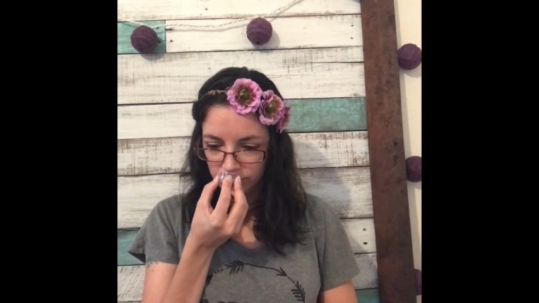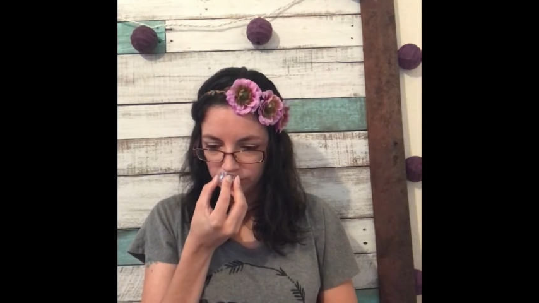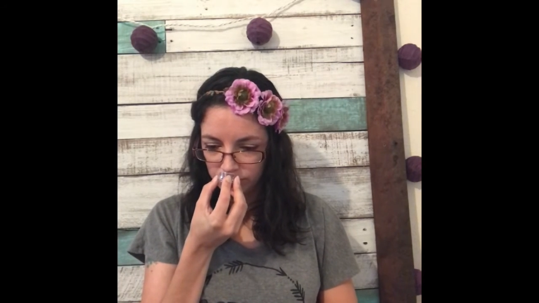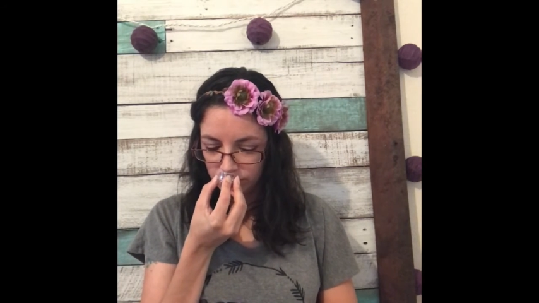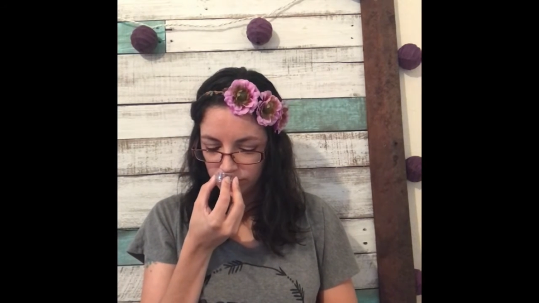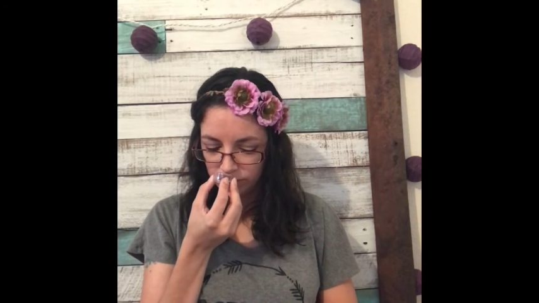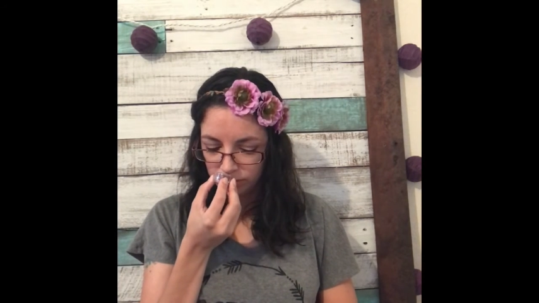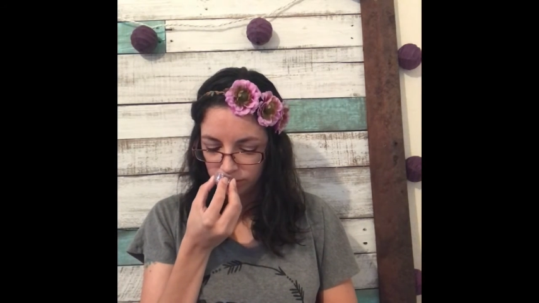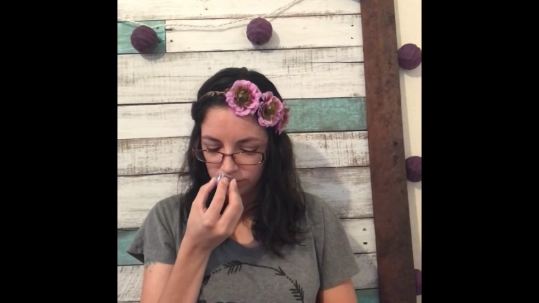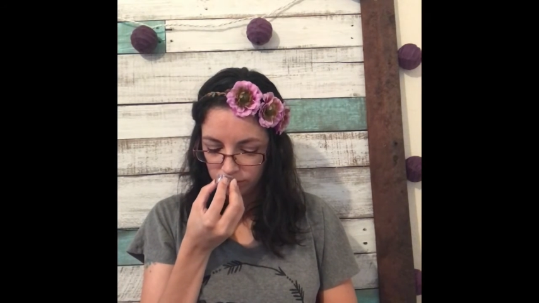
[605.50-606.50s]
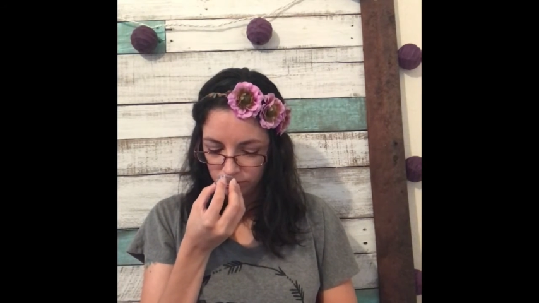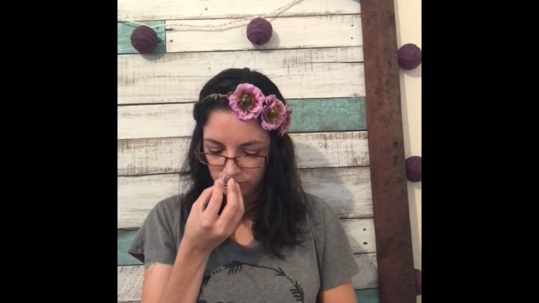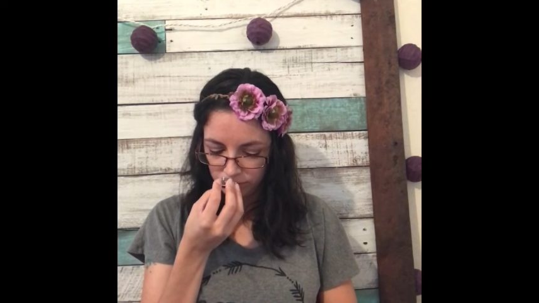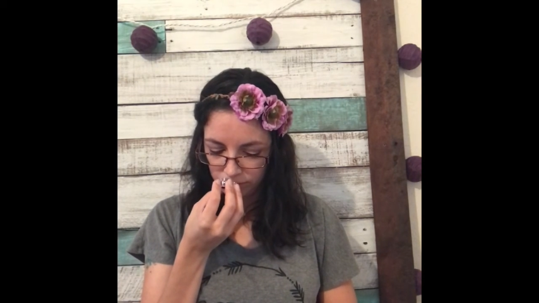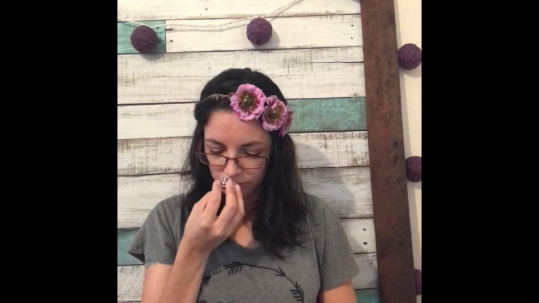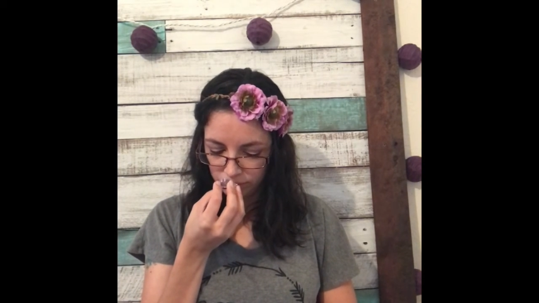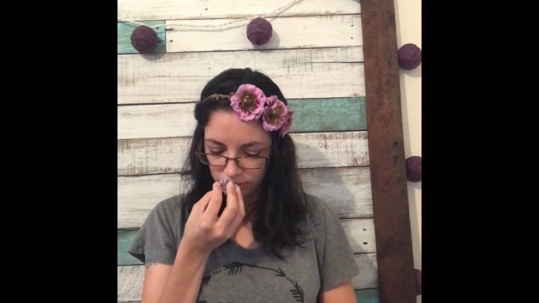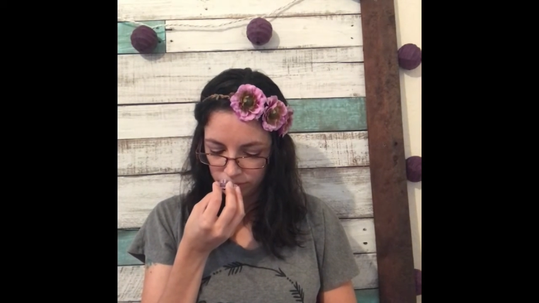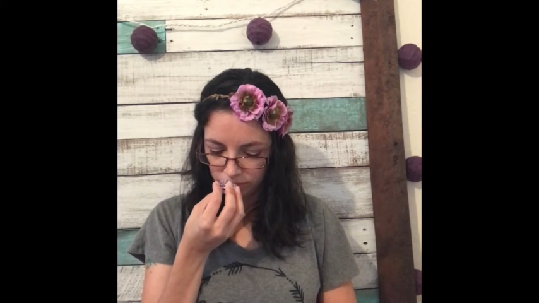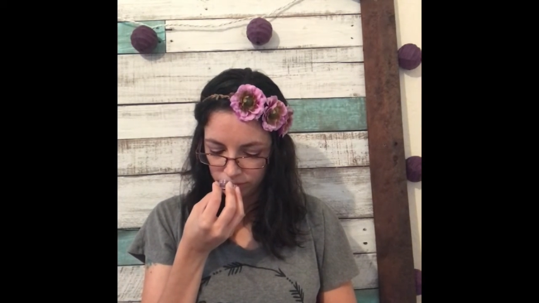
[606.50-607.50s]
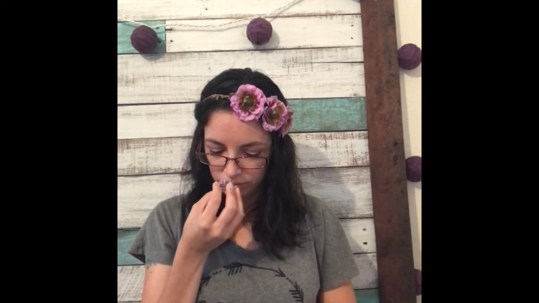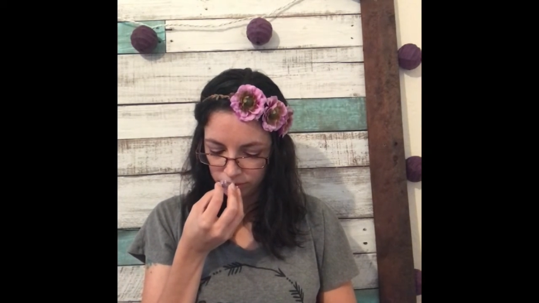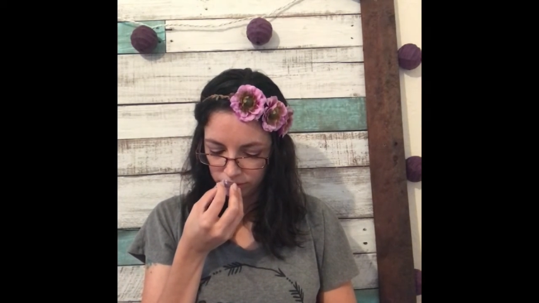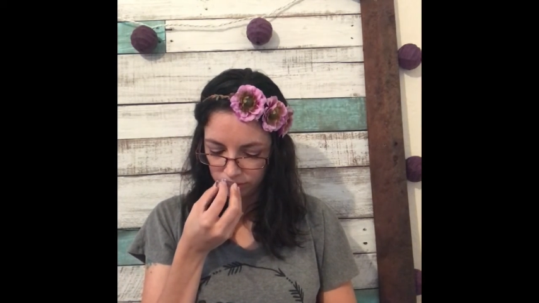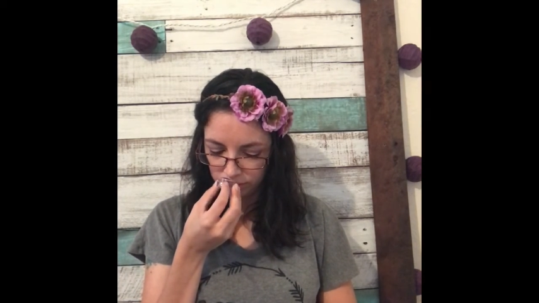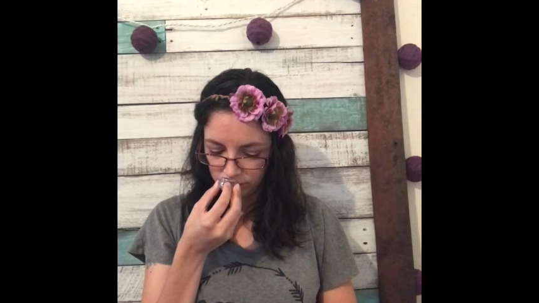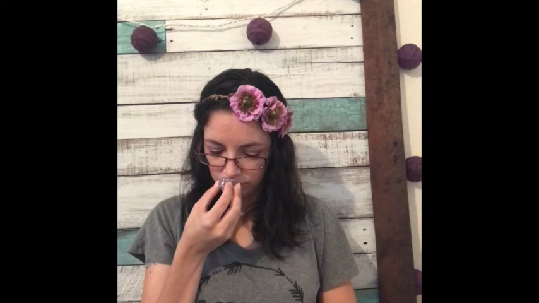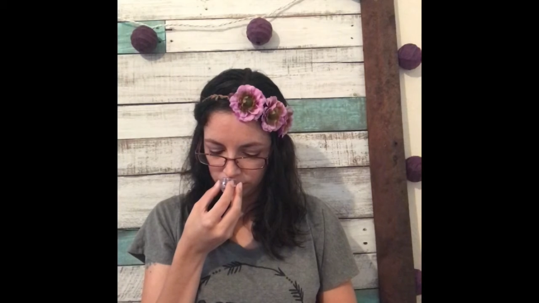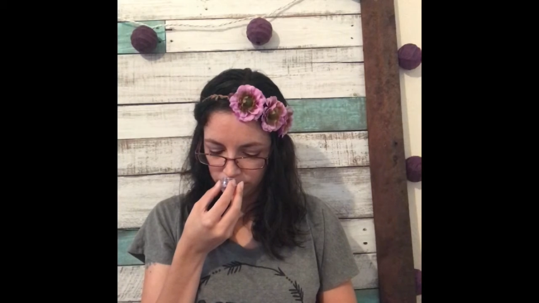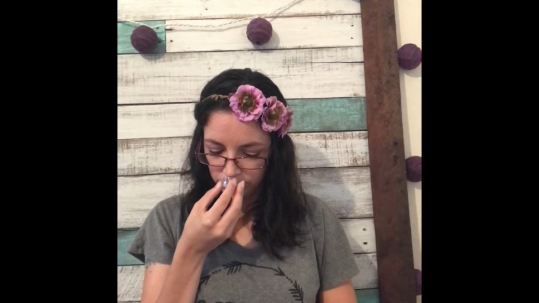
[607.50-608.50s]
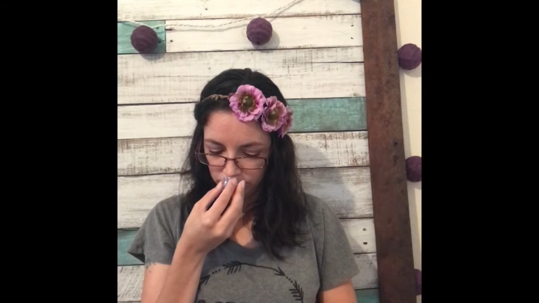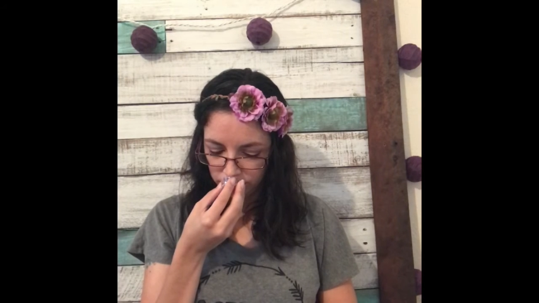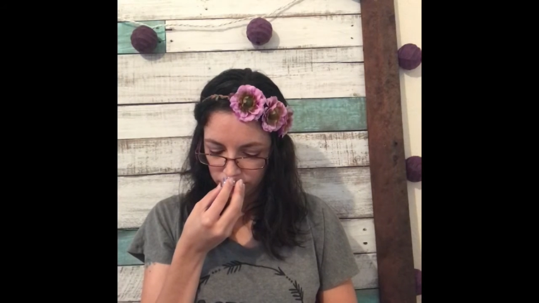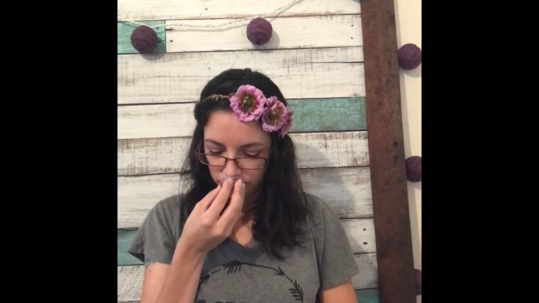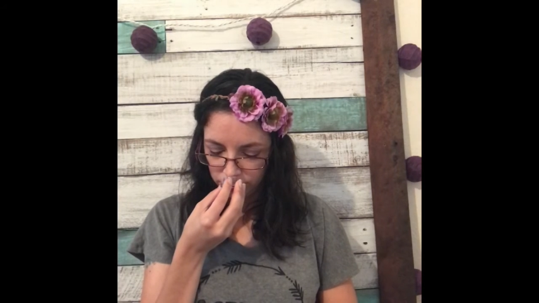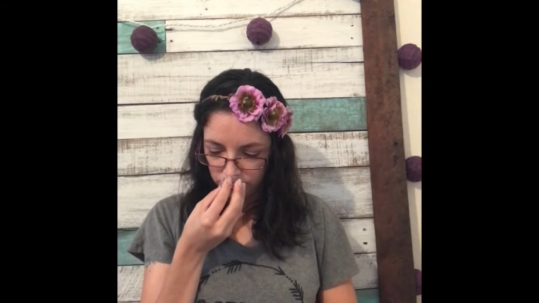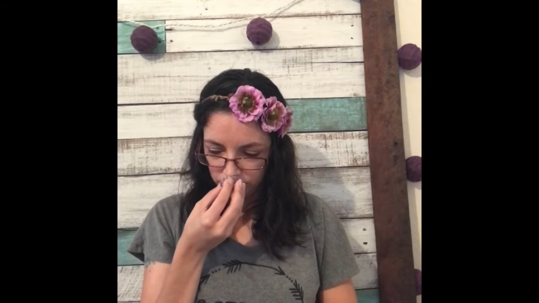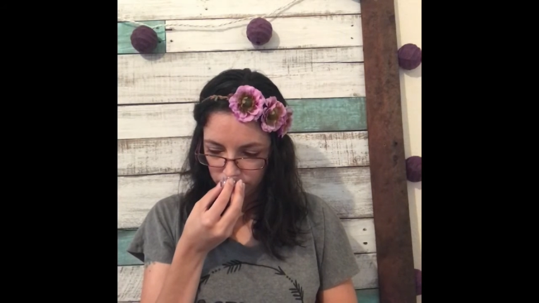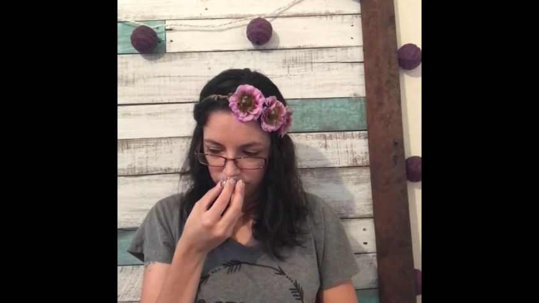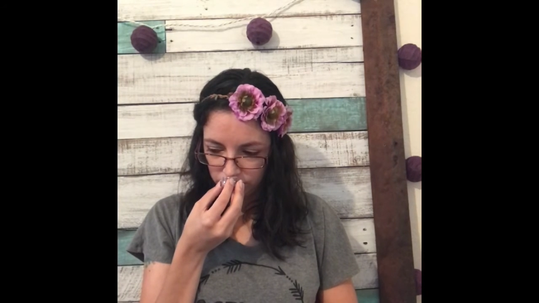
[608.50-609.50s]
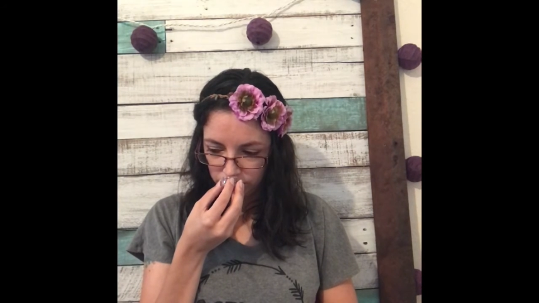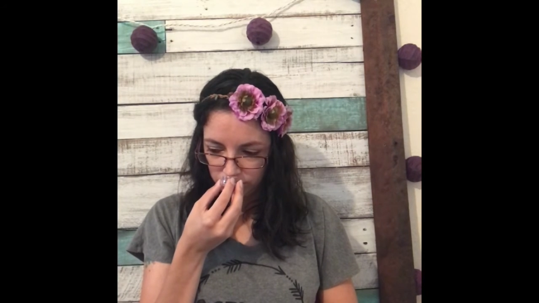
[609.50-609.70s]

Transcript: (no one is talking)